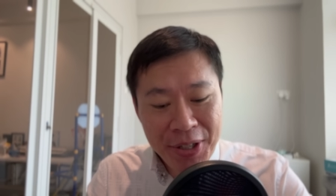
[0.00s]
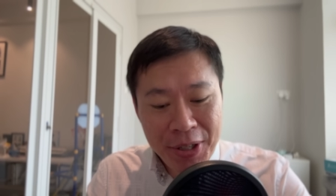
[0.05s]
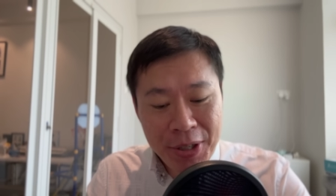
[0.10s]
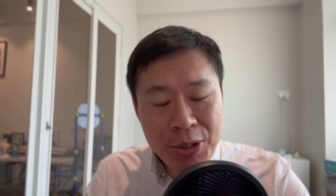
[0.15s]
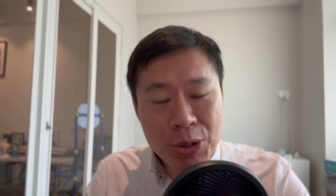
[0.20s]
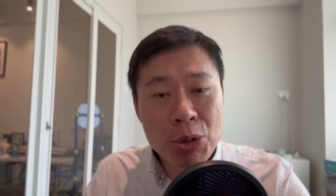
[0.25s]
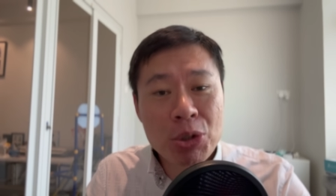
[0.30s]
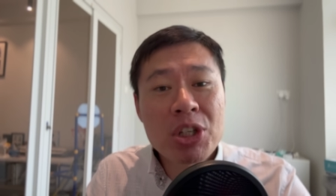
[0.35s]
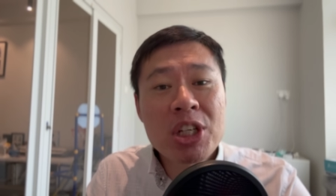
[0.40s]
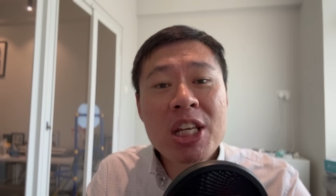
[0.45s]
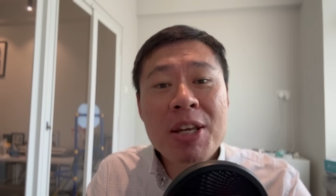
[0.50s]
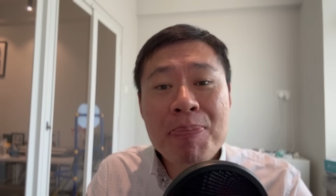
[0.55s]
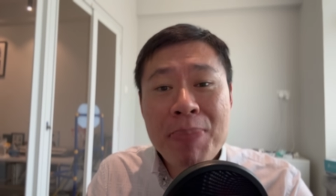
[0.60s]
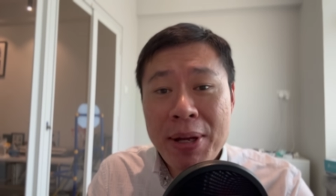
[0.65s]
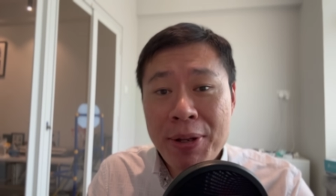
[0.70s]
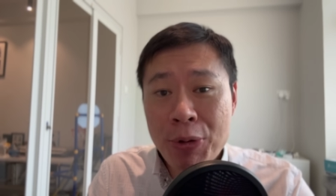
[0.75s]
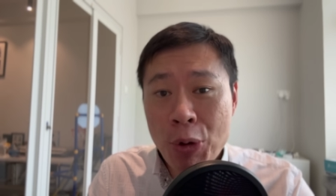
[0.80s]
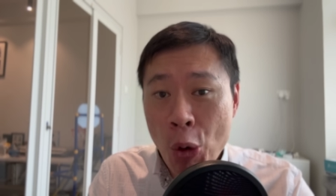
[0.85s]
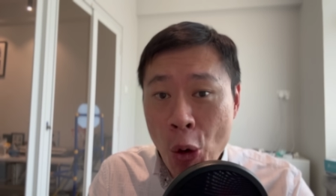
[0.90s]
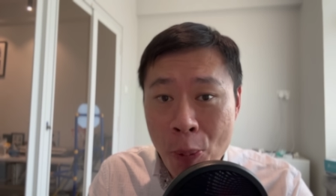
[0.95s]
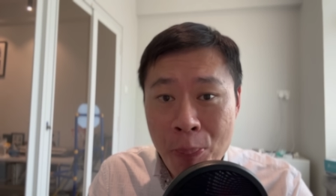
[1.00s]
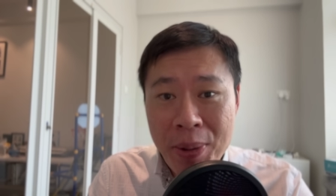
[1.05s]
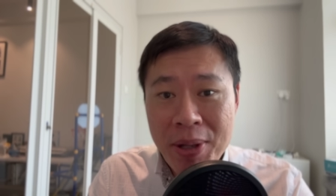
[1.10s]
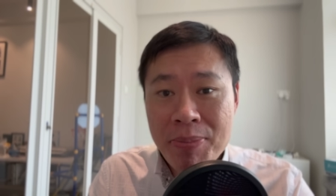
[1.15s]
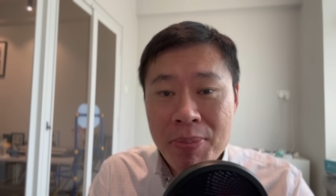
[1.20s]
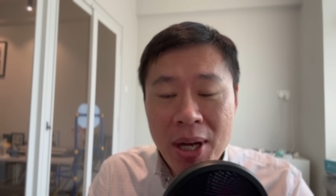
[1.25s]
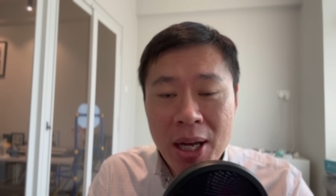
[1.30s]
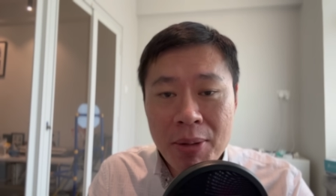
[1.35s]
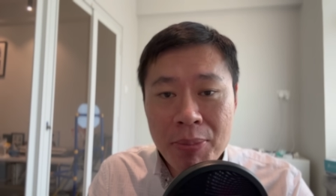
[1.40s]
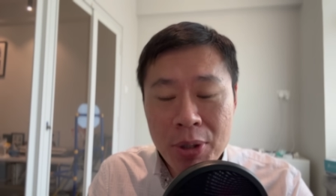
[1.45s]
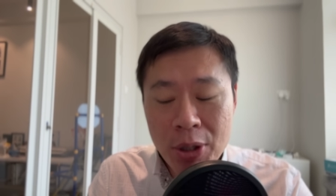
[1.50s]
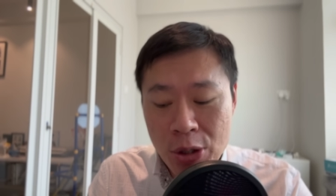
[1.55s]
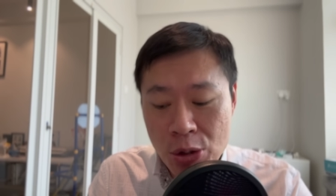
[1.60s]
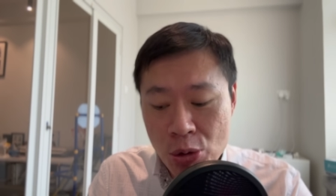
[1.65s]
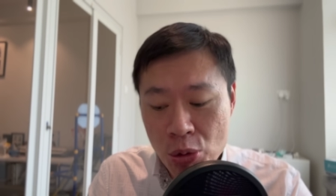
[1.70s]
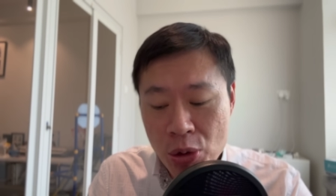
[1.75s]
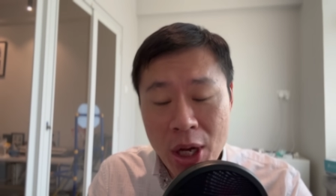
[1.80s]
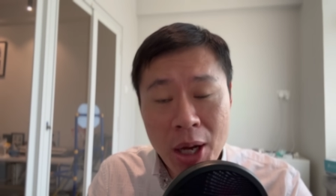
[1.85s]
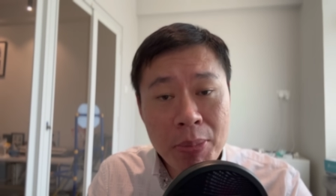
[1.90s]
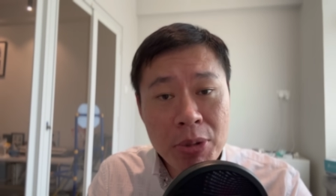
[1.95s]
So keep an open mind, because
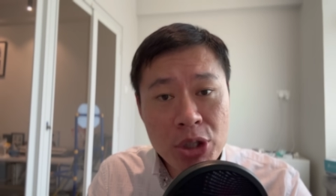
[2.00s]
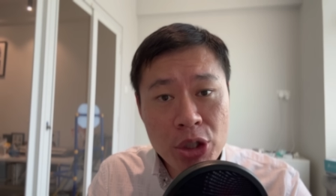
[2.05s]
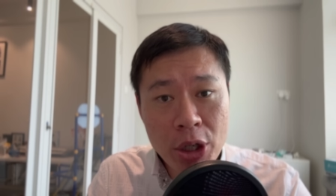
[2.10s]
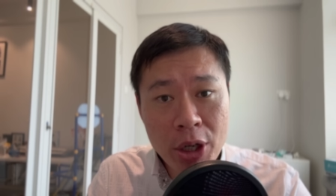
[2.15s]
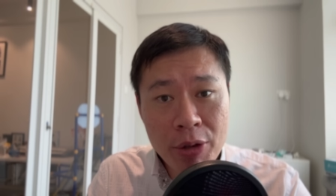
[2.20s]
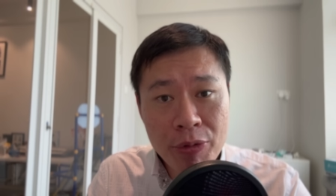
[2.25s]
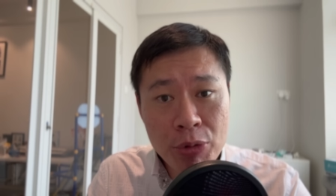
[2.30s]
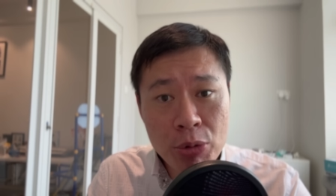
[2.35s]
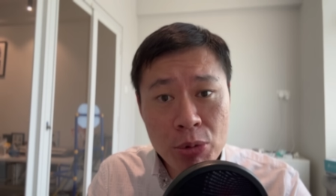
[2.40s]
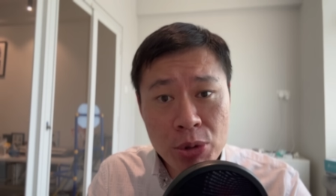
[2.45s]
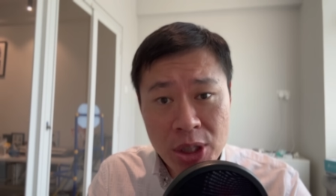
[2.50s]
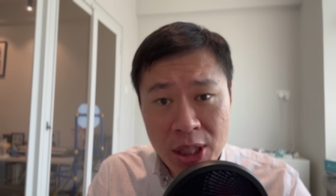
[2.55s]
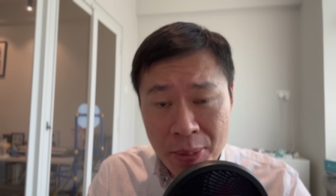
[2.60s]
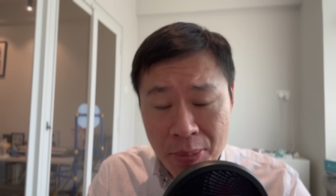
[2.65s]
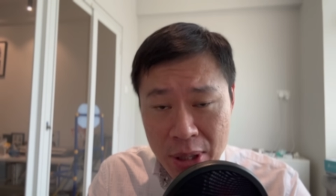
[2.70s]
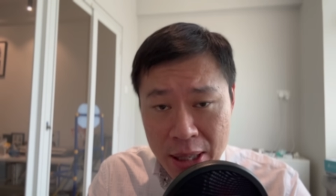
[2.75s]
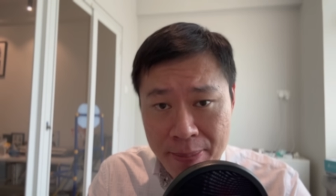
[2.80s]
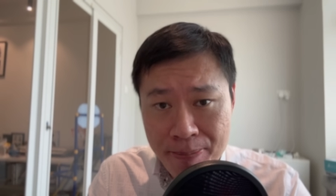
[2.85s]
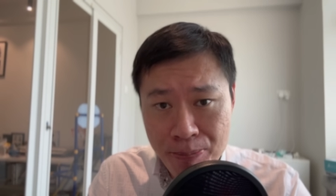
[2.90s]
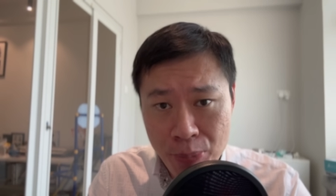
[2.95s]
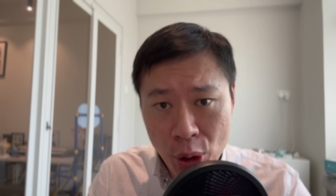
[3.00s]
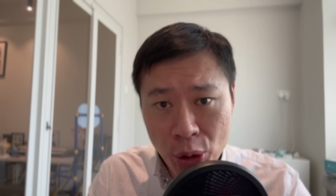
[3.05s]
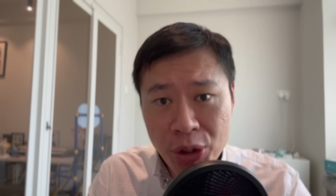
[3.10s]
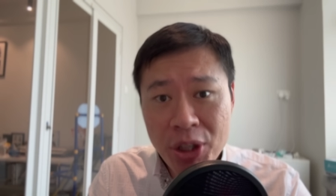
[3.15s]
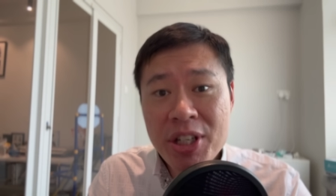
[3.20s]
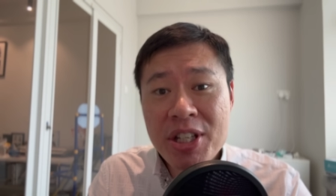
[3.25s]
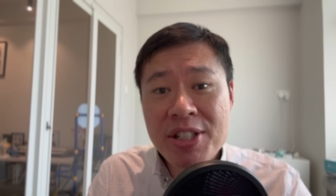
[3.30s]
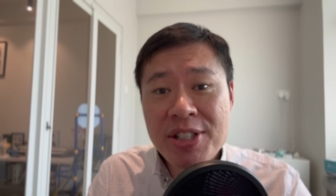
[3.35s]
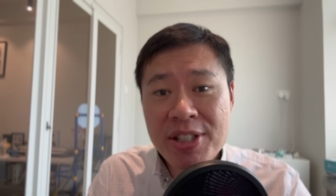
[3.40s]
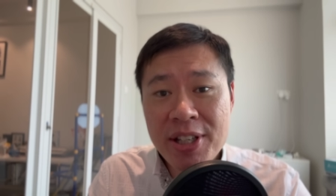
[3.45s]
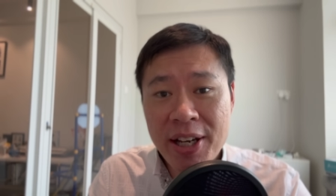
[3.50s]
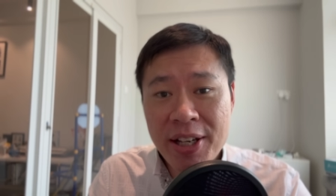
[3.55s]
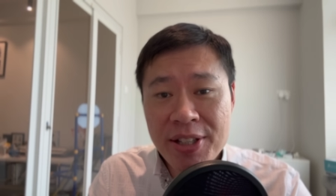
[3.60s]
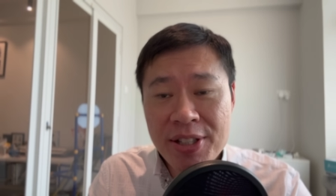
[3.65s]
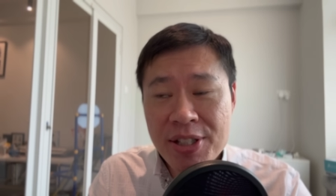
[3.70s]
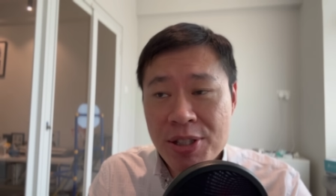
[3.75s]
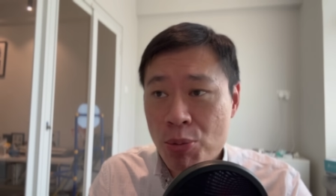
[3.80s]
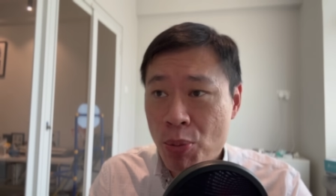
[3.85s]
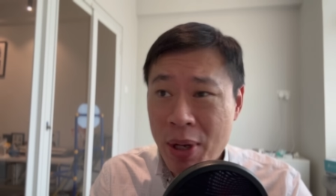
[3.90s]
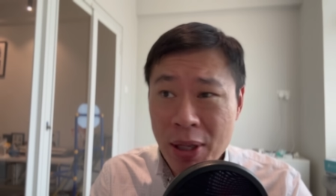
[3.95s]
today I'll be sharing with you some important
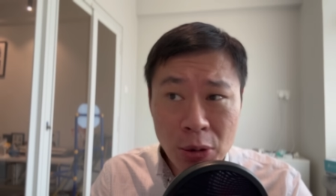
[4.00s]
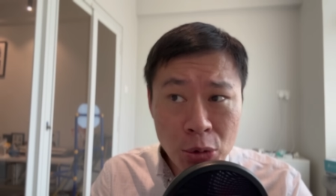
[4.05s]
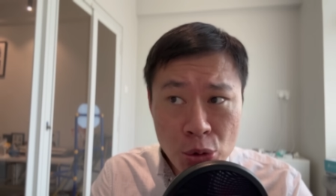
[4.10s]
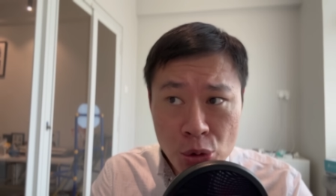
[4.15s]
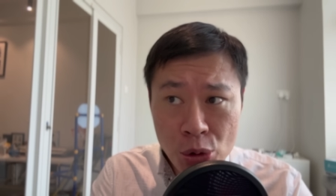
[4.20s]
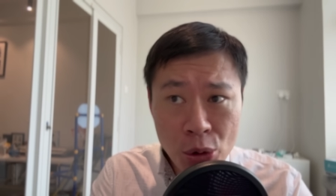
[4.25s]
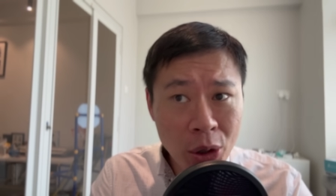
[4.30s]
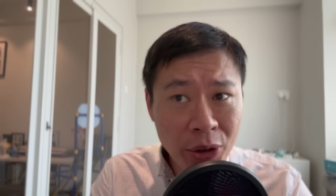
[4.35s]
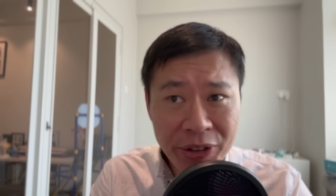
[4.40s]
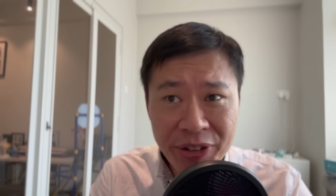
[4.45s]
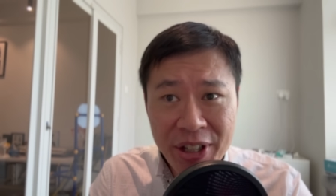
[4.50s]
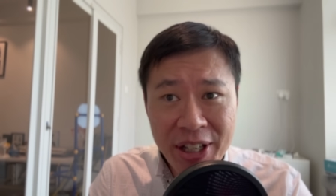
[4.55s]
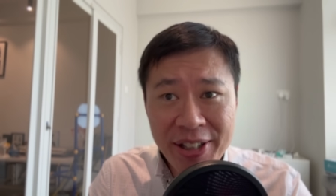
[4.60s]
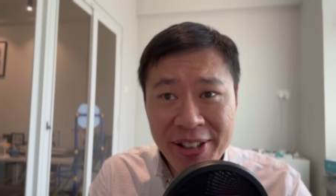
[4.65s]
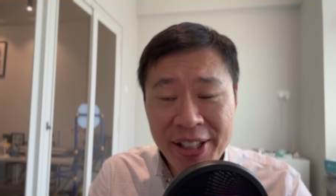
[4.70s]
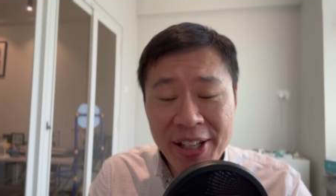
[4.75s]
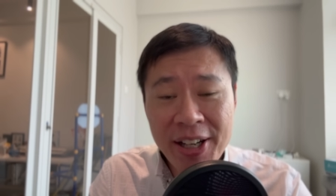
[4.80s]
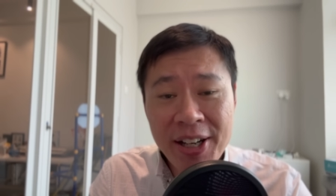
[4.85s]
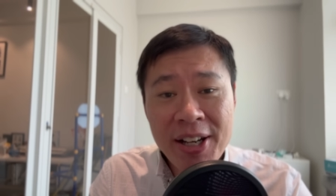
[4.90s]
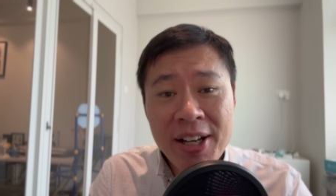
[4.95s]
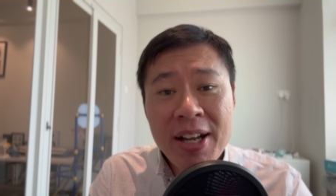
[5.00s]
insights when I look through all the data